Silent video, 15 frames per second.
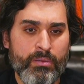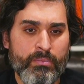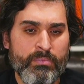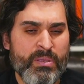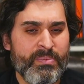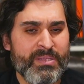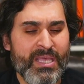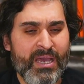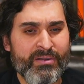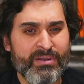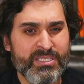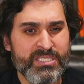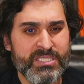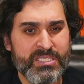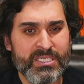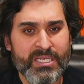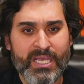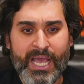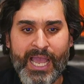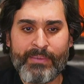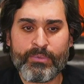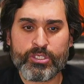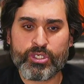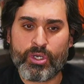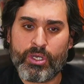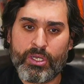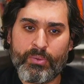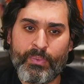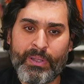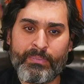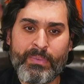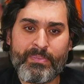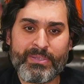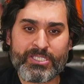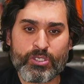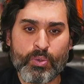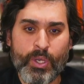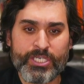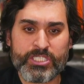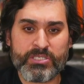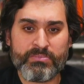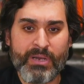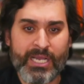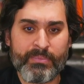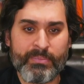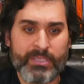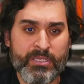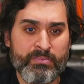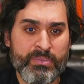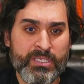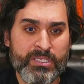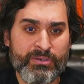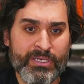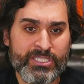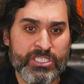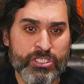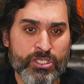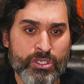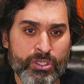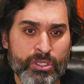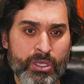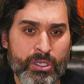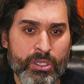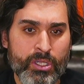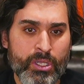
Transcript: maybe they are registered. I'm not sure. Well, maybe there's a question mark about them being registered or not.